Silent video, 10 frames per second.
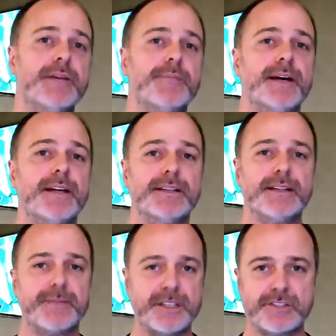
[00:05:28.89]
but
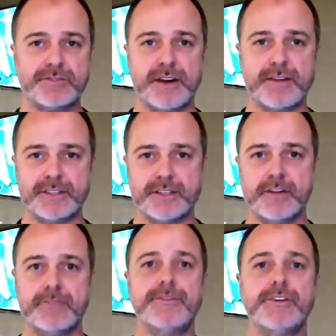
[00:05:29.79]
let me just drive this
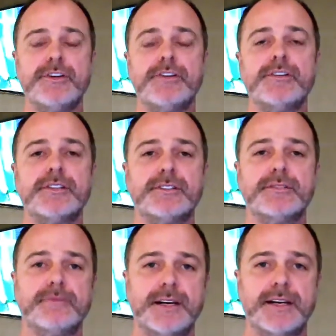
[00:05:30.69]
home for you just
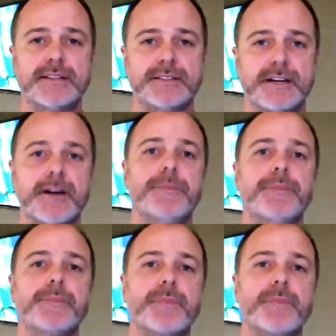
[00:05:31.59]
one last time.